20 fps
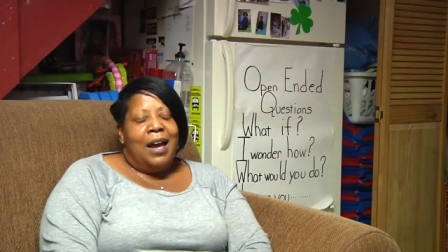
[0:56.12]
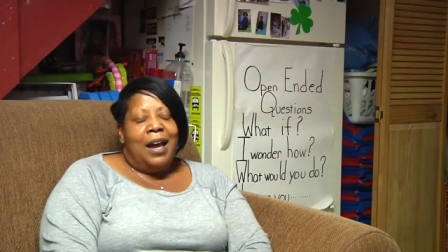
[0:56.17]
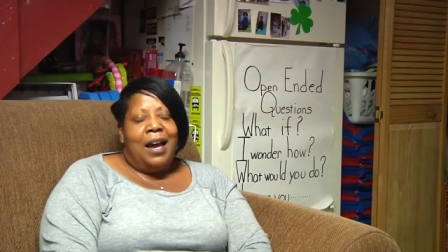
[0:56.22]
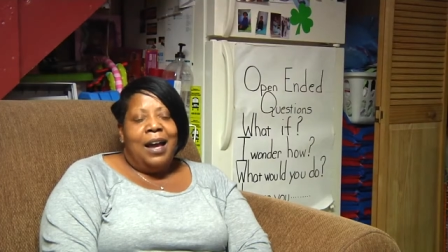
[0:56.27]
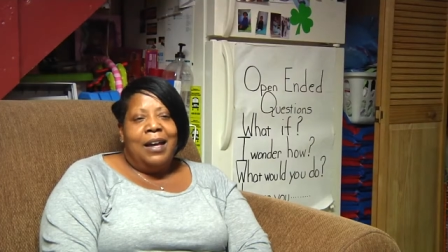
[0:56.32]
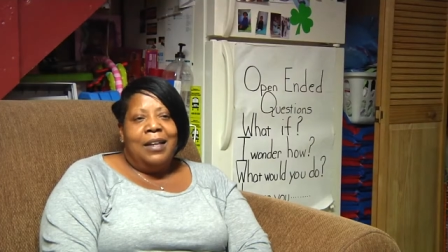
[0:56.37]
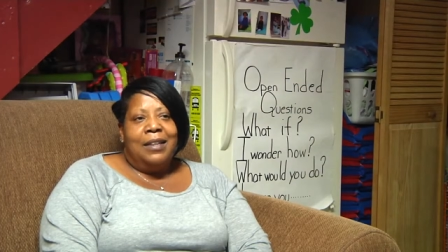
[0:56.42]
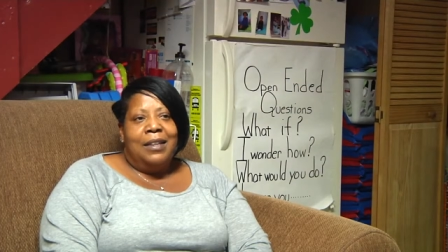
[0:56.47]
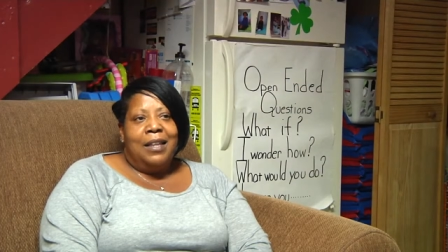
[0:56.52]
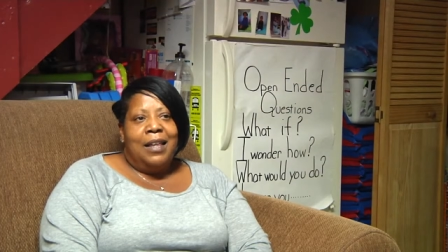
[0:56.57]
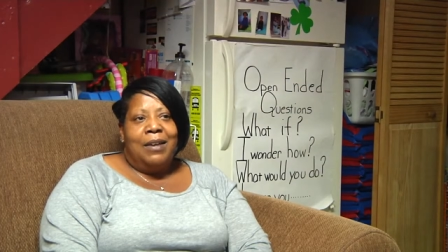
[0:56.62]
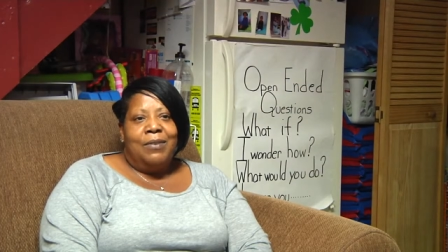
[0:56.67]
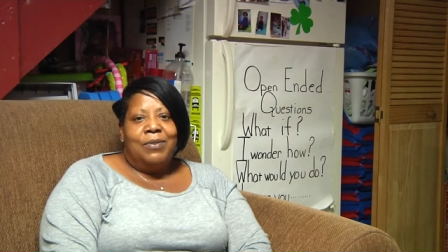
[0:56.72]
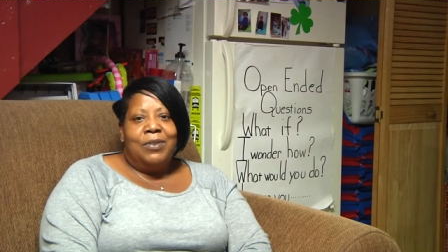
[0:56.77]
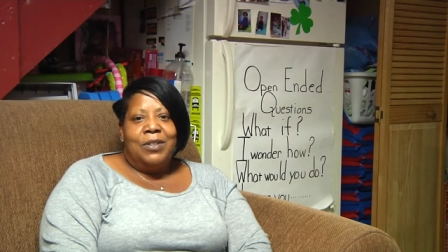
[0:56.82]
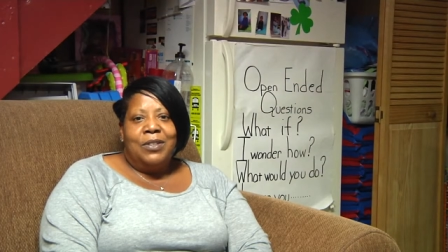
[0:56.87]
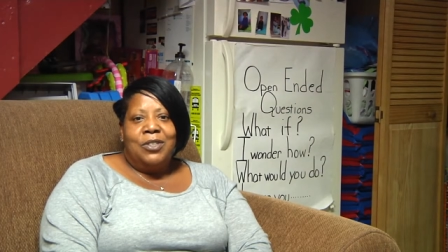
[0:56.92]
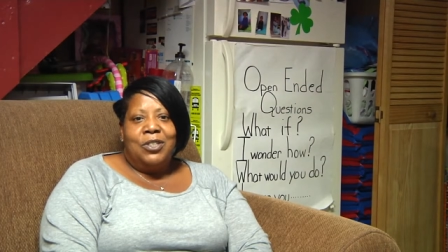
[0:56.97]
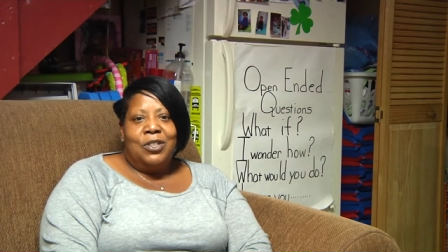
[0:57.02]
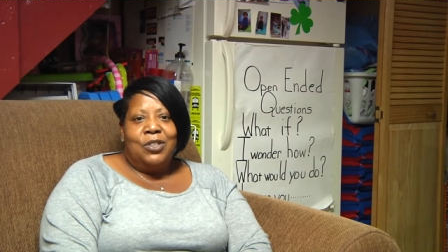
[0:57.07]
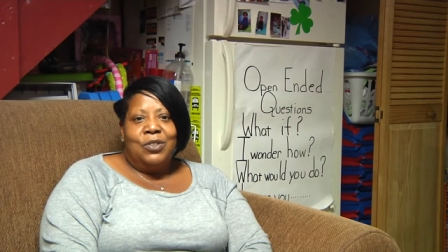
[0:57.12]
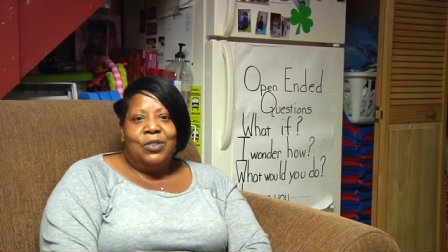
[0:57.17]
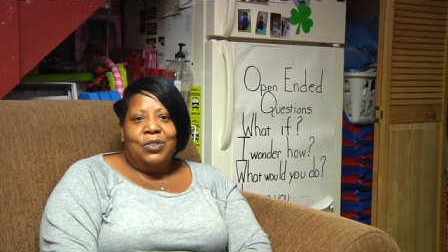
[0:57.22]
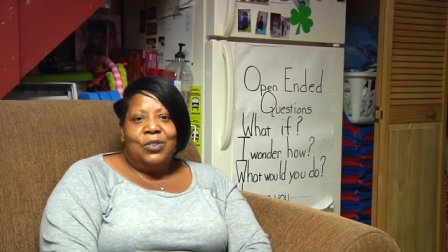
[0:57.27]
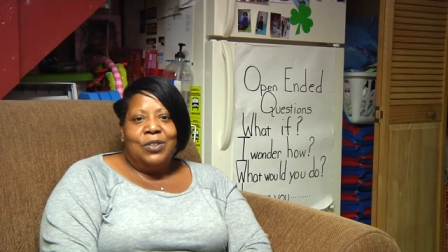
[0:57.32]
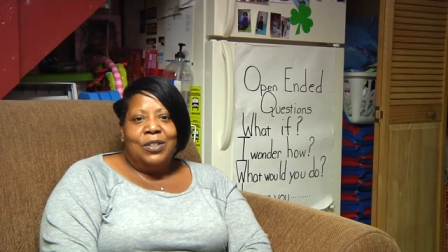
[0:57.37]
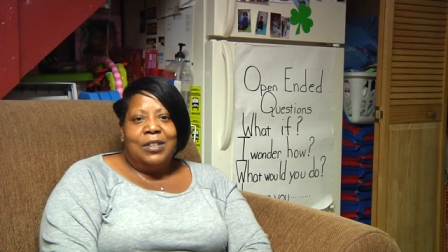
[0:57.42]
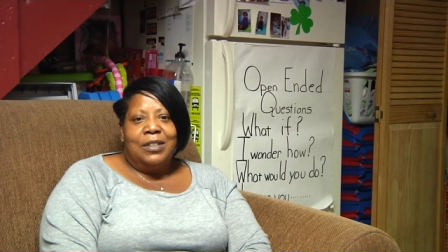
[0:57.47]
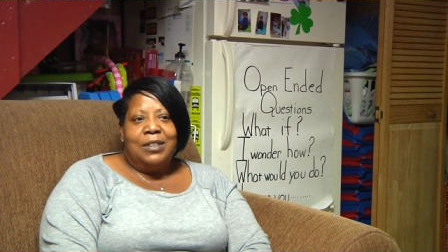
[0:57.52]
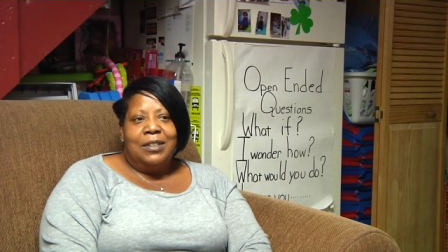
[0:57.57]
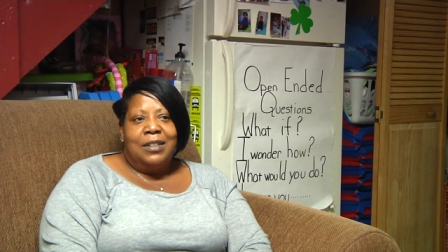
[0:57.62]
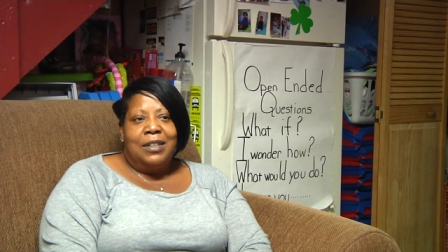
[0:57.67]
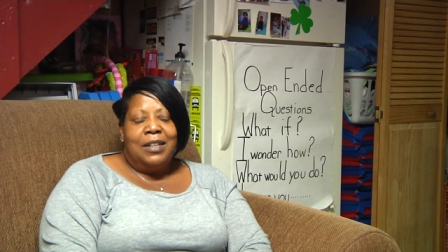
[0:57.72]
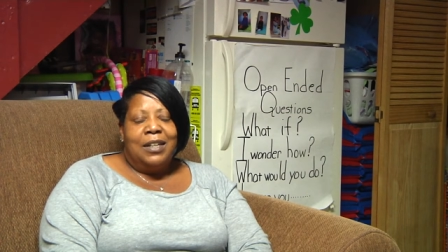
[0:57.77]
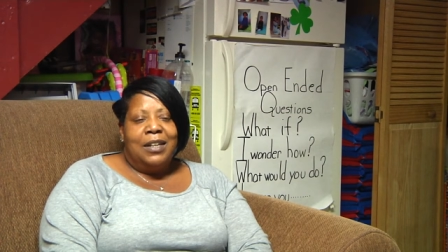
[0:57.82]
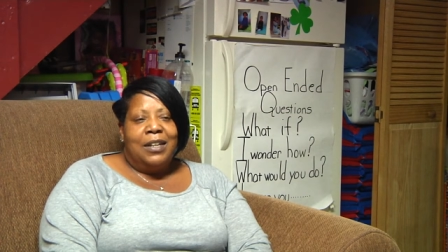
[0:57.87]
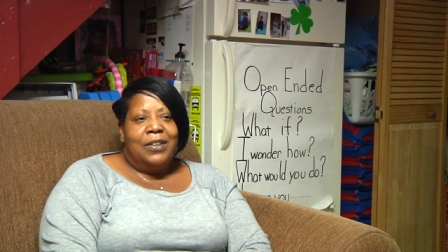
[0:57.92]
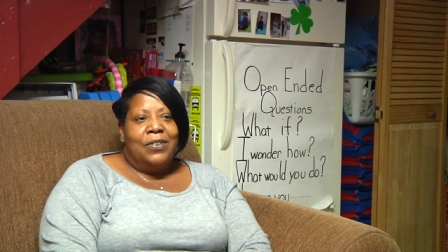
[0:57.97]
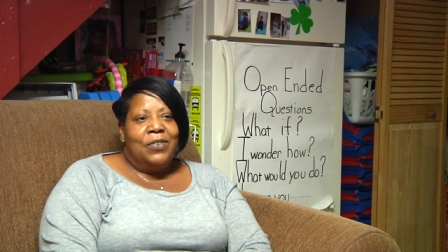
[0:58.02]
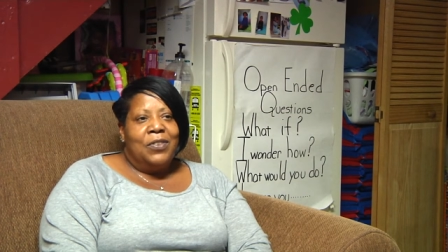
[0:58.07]
I love the children.
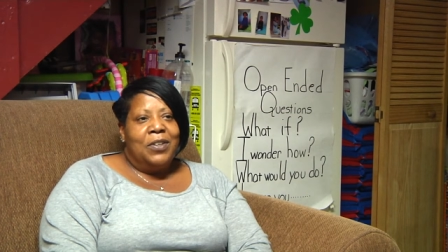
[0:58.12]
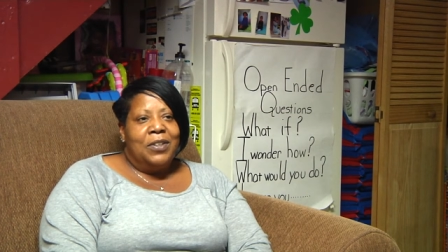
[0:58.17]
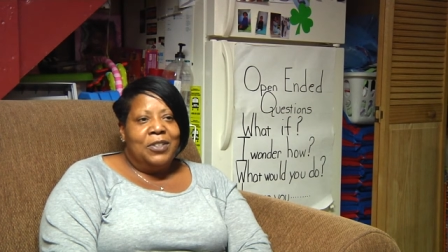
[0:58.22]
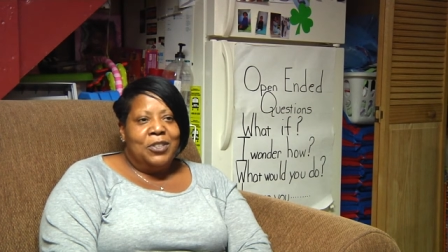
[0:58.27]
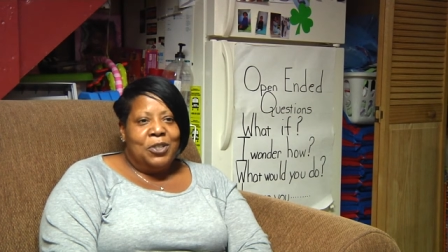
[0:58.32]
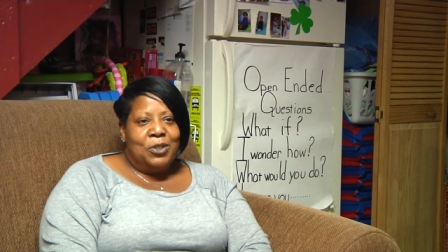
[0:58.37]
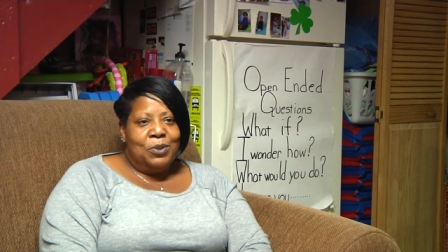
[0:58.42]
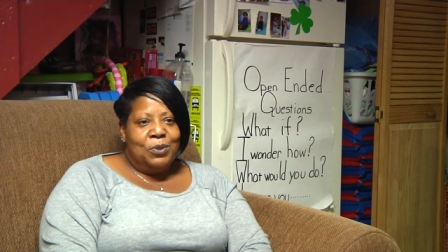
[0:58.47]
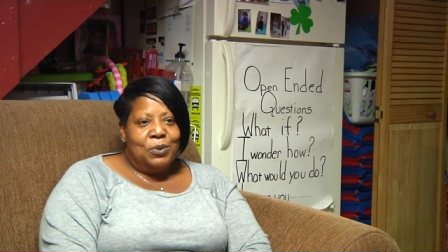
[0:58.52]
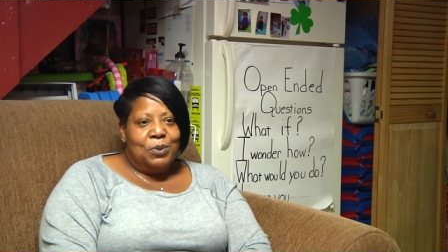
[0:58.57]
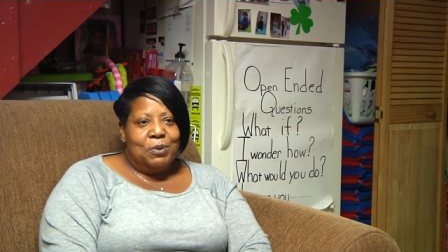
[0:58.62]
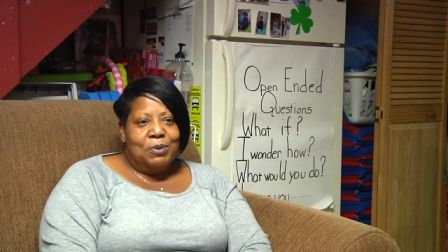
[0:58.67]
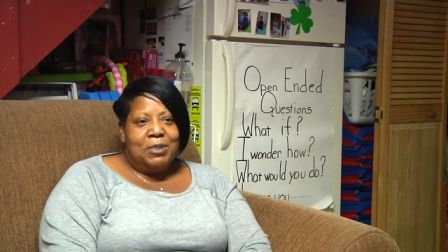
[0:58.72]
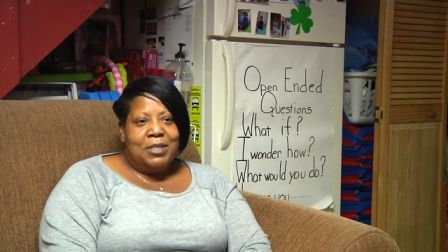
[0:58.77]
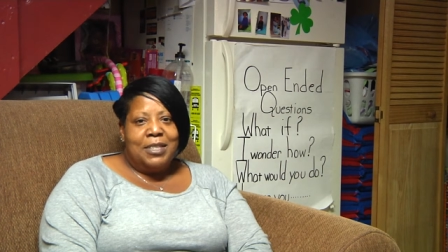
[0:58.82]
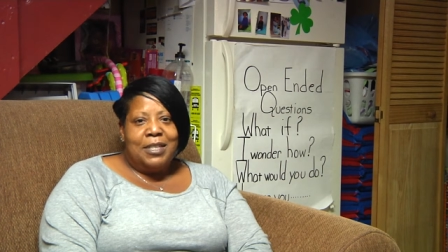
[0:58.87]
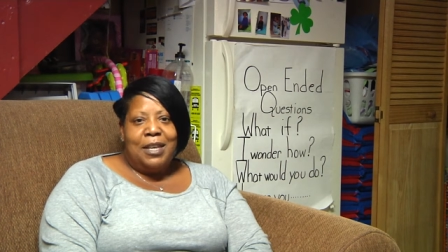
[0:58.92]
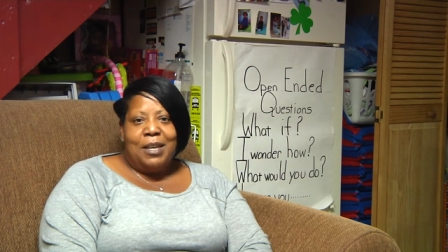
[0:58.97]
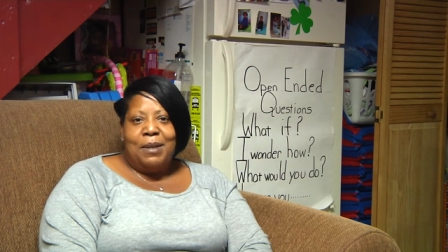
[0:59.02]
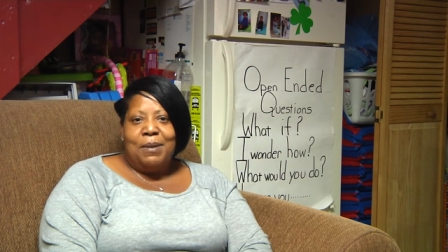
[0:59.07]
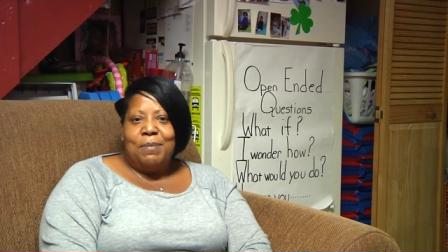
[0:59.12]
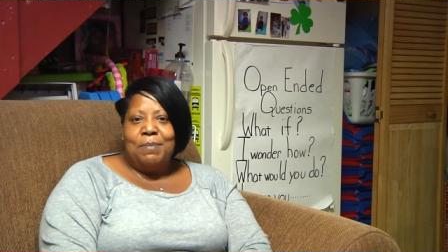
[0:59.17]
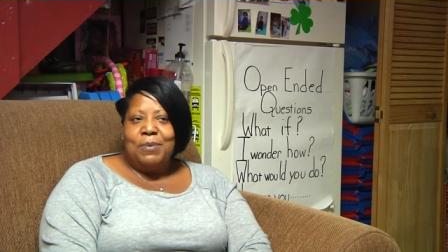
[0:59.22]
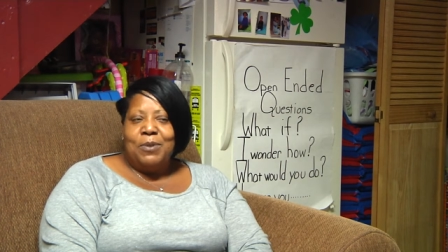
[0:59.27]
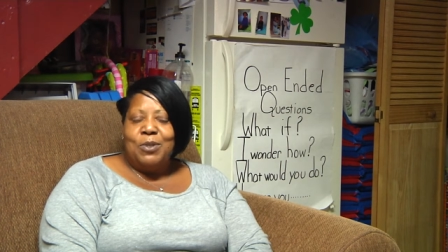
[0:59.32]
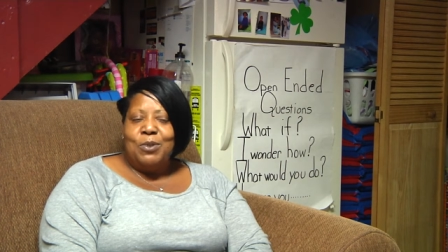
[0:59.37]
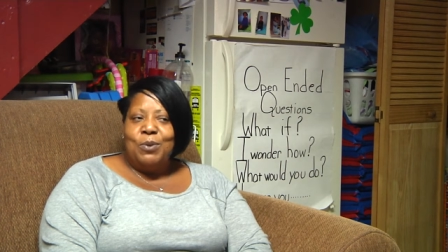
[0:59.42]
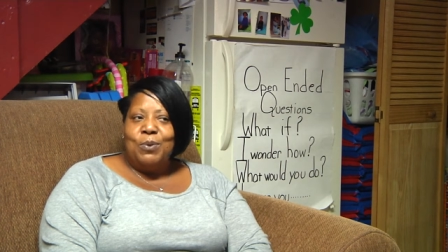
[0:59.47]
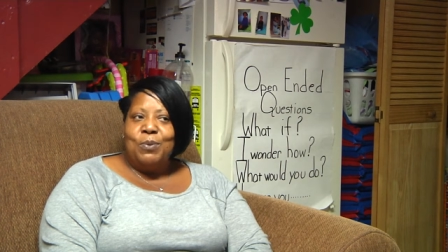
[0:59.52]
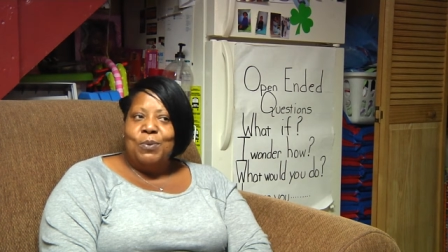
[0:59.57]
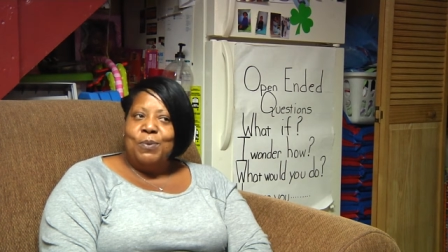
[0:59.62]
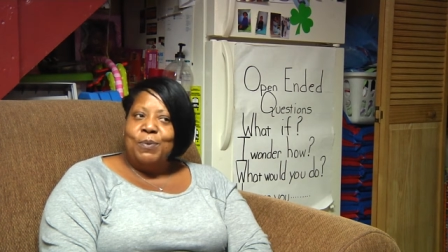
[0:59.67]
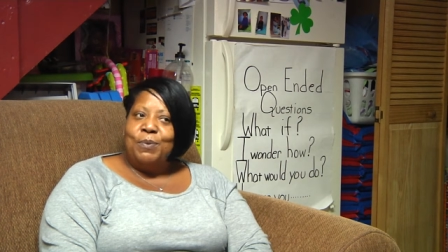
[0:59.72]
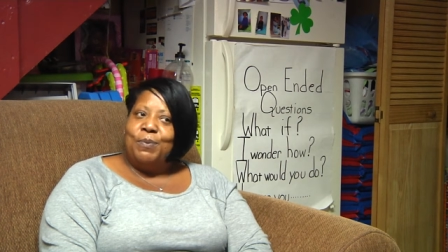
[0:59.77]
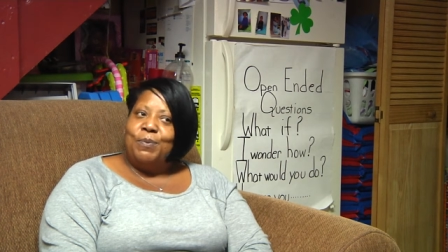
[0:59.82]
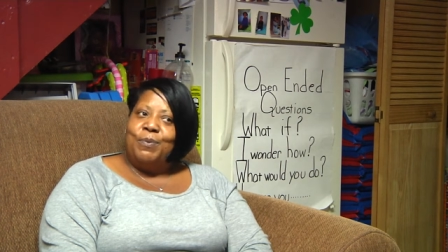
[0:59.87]
The children seem to